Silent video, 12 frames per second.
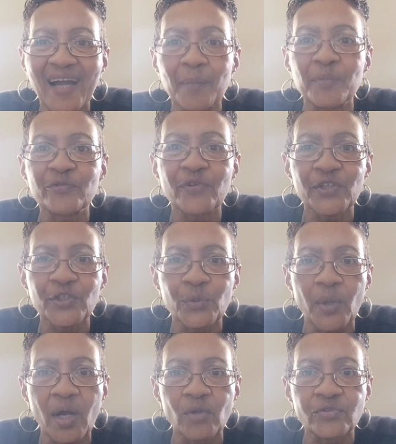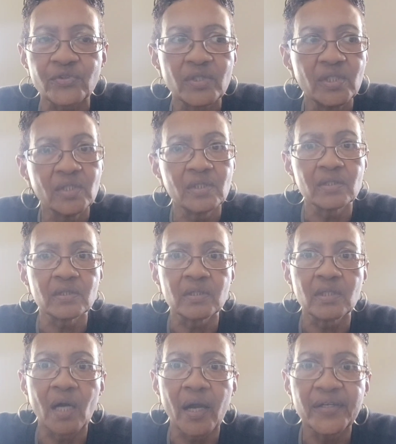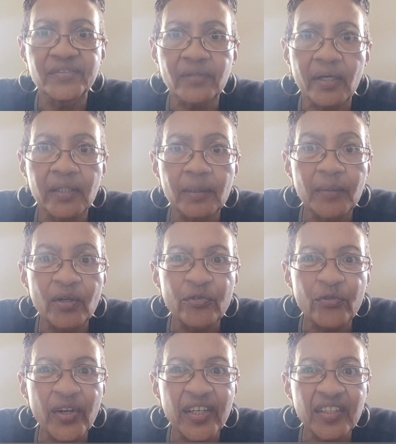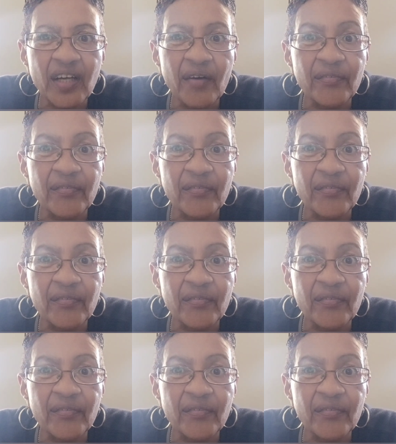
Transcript: I'm afraid of crowds. Guys, I am afraid of